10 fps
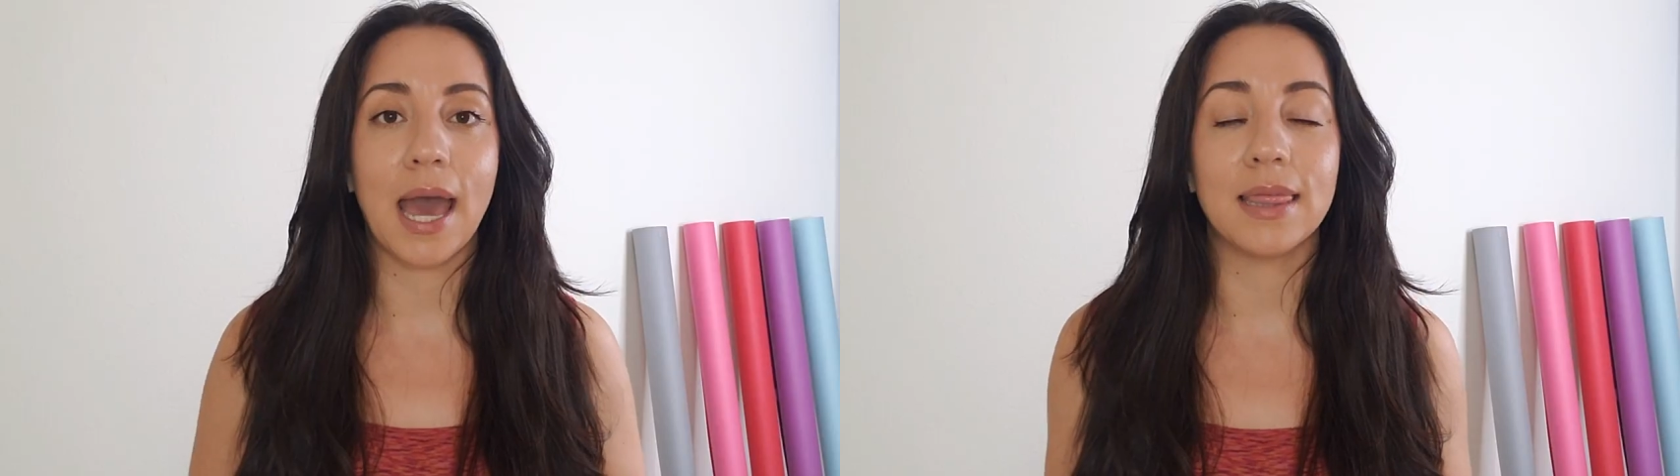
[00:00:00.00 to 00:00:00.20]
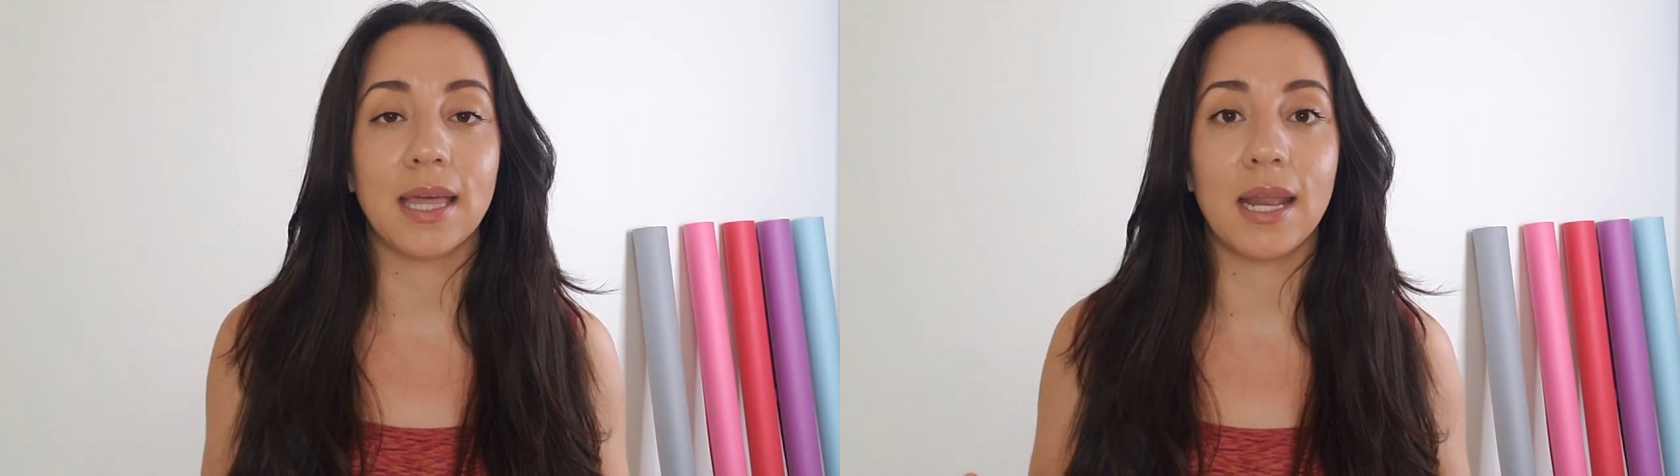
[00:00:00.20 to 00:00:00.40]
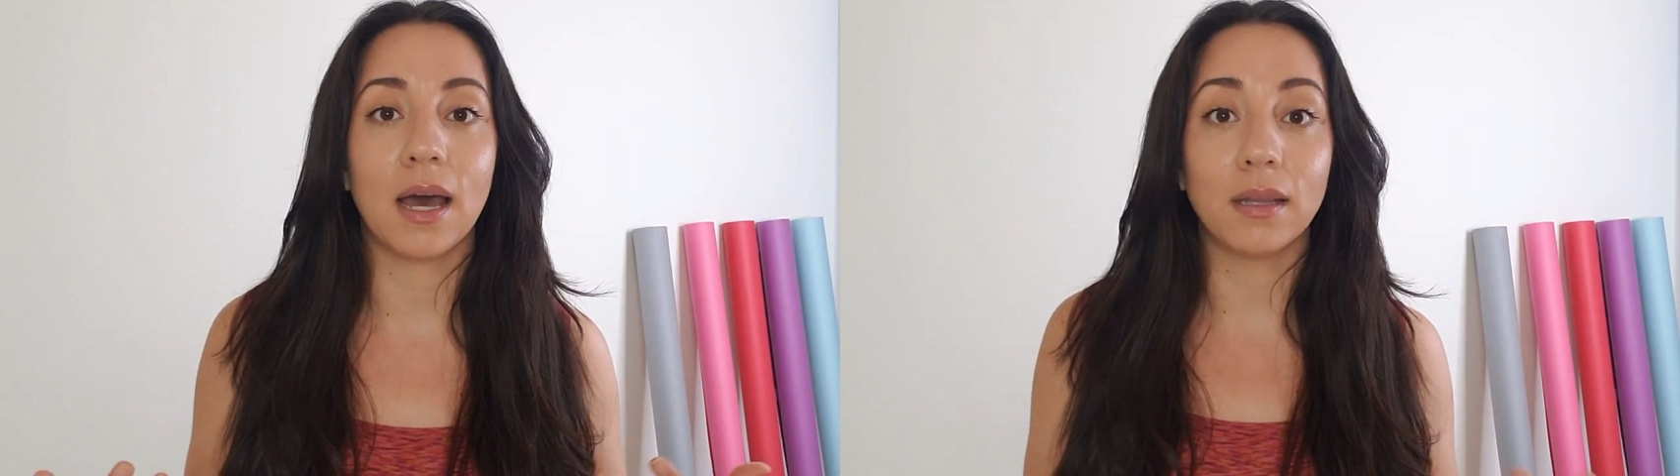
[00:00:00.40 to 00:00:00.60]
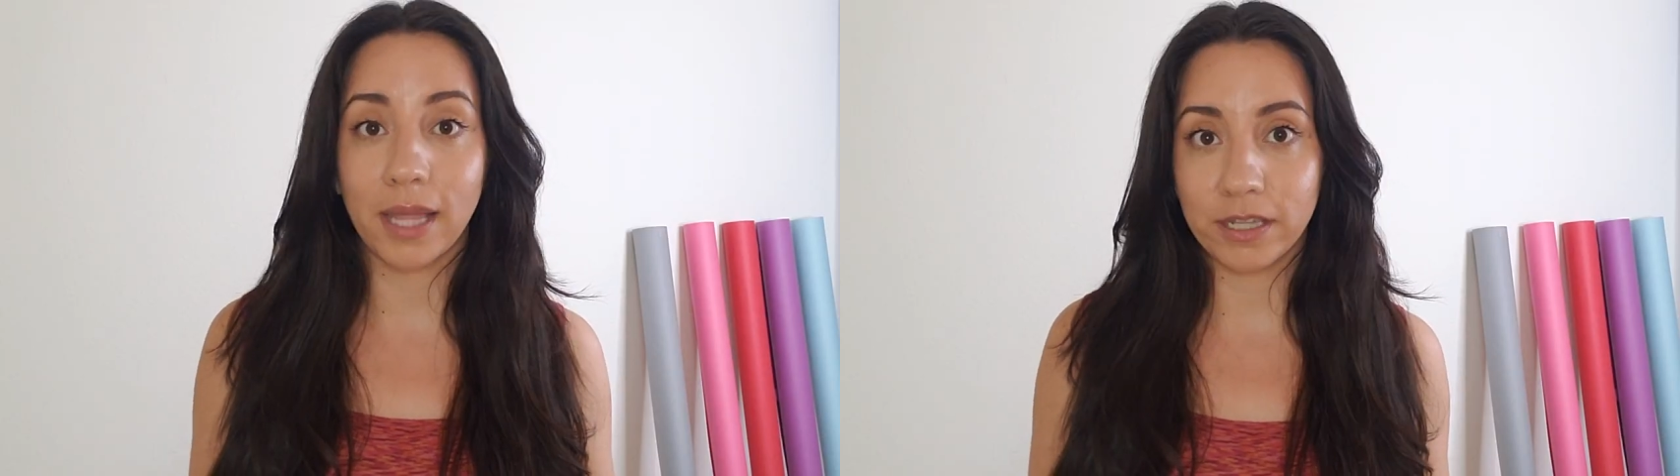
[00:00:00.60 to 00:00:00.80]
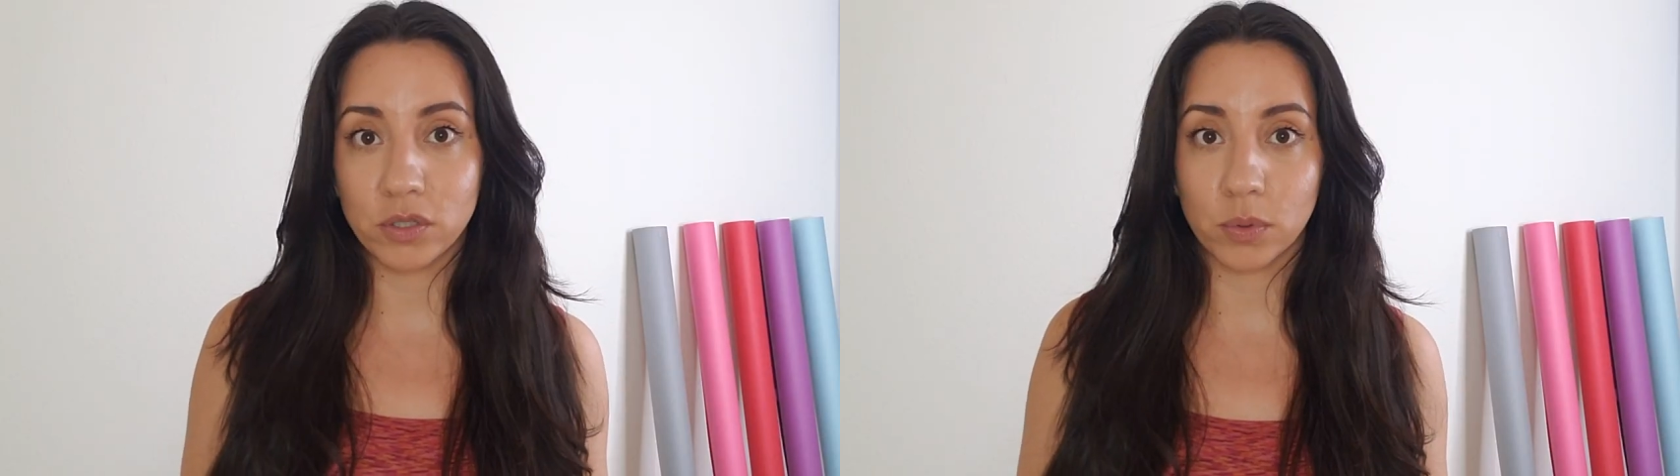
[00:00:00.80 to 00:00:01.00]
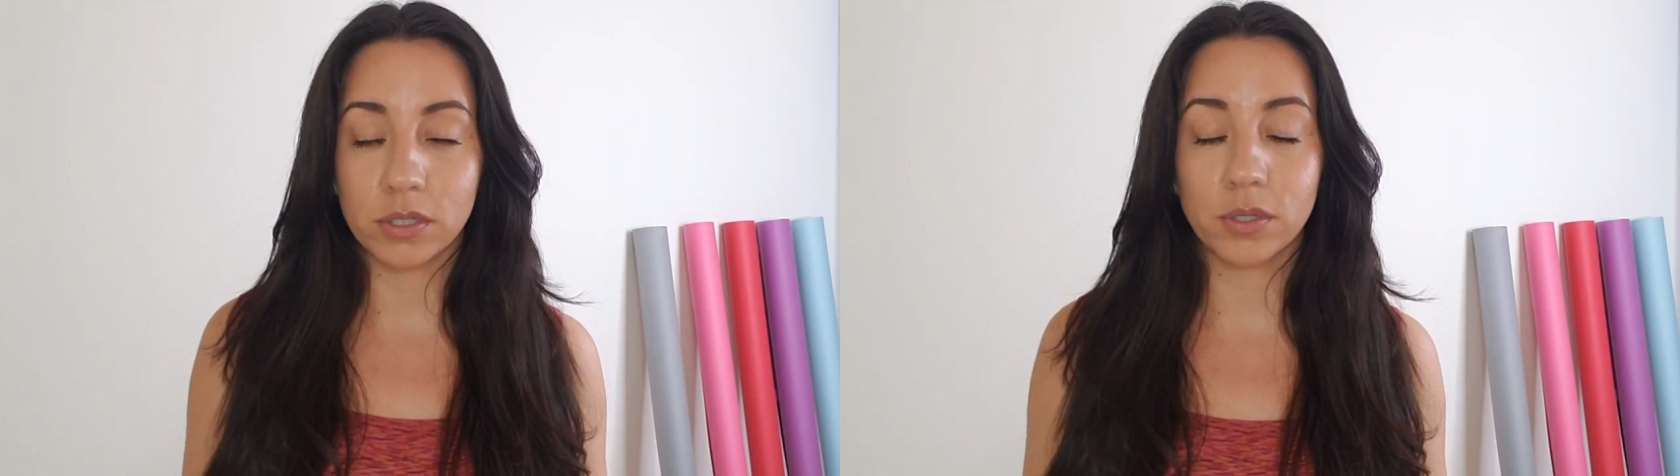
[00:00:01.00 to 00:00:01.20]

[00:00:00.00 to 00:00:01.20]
and then a light source.